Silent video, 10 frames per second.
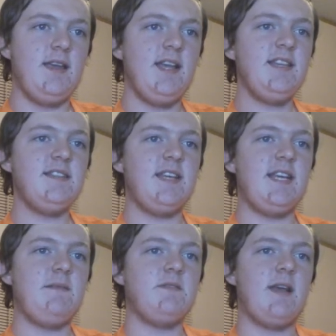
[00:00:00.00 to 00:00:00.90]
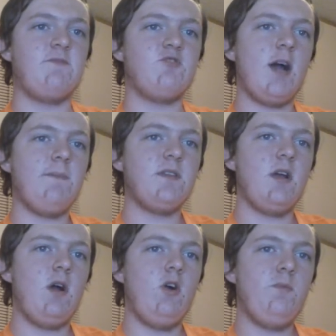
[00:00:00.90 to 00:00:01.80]
His teams have dropped
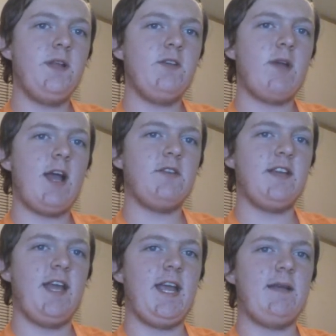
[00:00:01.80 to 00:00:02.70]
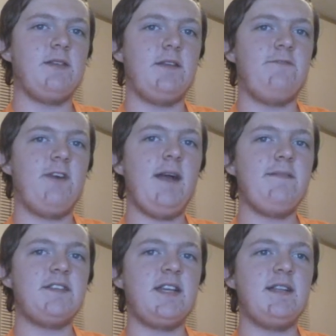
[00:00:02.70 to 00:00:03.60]
opening round games in
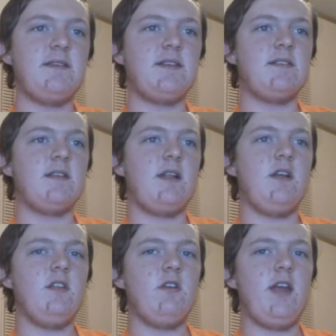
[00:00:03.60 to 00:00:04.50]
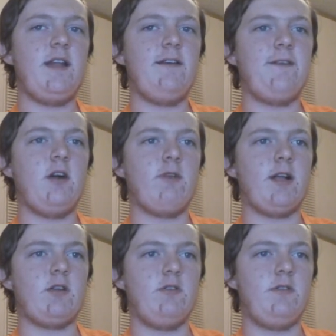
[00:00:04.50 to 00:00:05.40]
five consecutive seasons, another N F L
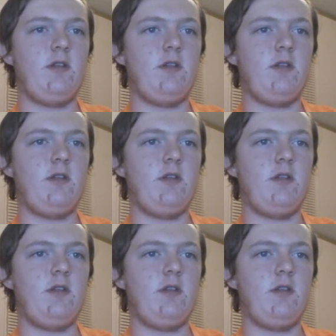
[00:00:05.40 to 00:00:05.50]
record.